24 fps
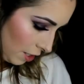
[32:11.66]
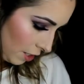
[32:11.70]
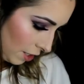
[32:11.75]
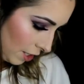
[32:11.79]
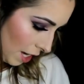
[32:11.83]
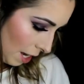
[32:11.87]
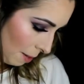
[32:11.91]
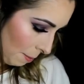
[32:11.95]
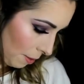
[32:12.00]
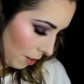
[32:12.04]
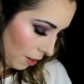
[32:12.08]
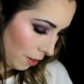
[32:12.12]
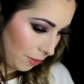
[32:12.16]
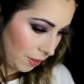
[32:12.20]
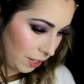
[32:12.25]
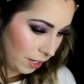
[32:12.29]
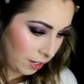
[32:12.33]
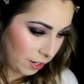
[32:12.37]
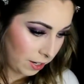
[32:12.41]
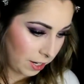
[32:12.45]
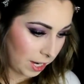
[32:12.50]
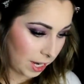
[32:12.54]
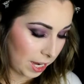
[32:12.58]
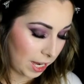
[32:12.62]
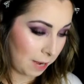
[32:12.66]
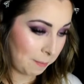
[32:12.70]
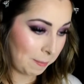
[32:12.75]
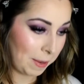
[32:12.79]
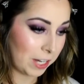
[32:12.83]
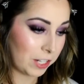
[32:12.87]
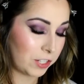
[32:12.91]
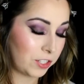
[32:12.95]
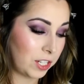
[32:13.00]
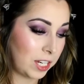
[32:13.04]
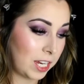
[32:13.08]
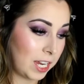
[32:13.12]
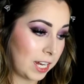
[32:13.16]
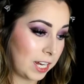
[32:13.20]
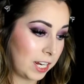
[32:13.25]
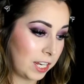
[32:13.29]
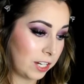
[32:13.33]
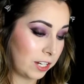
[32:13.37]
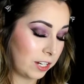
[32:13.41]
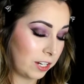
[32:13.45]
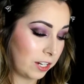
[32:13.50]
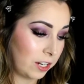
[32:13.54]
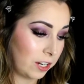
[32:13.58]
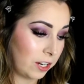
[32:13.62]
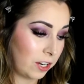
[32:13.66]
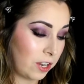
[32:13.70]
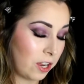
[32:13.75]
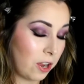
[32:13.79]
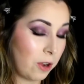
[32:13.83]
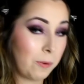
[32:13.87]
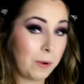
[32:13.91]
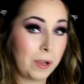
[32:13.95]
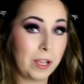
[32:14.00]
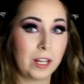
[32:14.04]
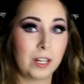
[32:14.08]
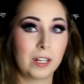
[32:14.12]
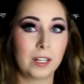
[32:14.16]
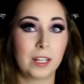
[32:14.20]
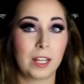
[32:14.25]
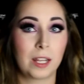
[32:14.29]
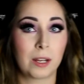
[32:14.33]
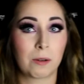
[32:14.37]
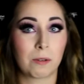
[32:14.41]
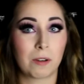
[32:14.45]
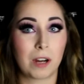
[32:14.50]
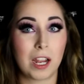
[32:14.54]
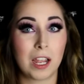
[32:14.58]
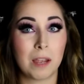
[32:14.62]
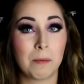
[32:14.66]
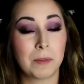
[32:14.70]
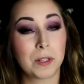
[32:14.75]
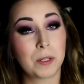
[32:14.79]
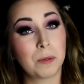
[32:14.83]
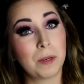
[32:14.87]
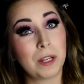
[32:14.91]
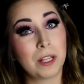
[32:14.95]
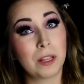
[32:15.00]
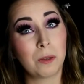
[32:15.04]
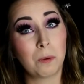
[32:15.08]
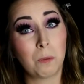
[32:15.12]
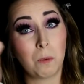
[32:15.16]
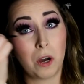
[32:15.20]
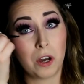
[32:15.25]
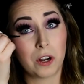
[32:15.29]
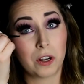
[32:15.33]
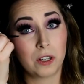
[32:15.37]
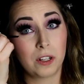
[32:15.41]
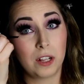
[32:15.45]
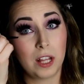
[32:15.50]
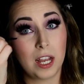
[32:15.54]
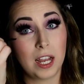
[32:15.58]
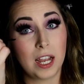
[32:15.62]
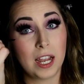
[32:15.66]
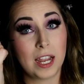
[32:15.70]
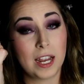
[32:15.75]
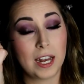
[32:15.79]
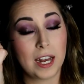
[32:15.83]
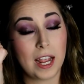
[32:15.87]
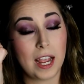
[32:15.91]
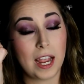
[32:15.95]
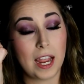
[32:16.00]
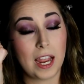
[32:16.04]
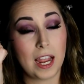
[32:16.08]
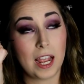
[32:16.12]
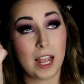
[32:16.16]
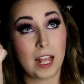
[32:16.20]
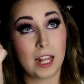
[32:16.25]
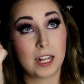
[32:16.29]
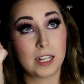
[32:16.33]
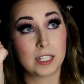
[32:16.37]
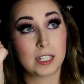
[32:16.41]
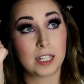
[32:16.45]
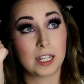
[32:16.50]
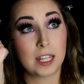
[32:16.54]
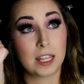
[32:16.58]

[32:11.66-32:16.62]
Dab it on there. And I'm actually going to go in, like, right in between the waterline and